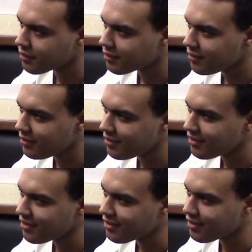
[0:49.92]

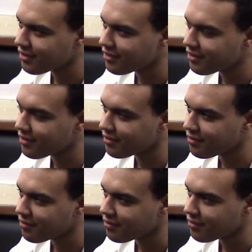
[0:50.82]

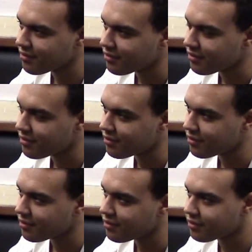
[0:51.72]

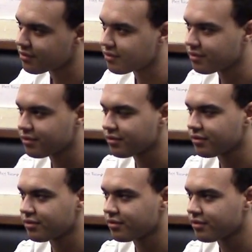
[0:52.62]

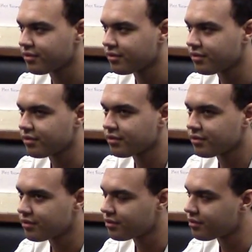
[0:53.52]

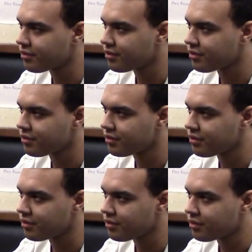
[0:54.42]
No words are spoken by the person on screen.